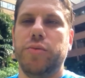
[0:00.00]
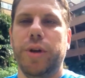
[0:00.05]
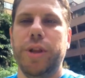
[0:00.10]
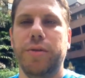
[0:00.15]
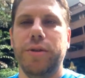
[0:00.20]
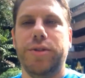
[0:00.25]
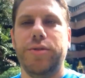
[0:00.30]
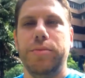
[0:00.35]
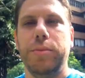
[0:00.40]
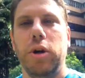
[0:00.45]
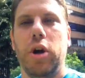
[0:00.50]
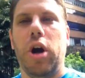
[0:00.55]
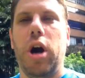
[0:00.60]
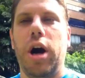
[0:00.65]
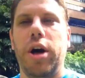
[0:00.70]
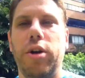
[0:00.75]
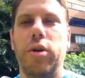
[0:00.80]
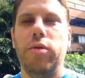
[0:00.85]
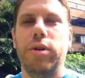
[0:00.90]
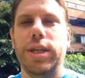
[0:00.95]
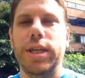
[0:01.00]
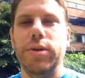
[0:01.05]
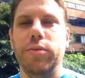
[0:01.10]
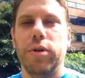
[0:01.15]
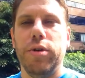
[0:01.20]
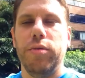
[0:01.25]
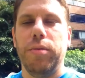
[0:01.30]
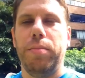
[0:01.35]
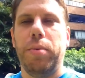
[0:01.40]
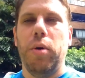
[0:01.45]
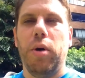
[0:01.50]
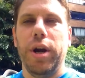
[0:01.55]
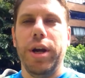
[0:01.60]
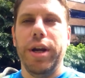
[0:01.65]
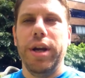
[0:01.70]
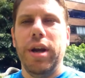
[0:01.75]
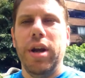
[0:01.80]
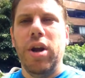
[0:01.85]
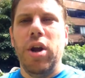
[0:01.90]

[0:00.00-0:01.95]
whether it's from your auto keyword report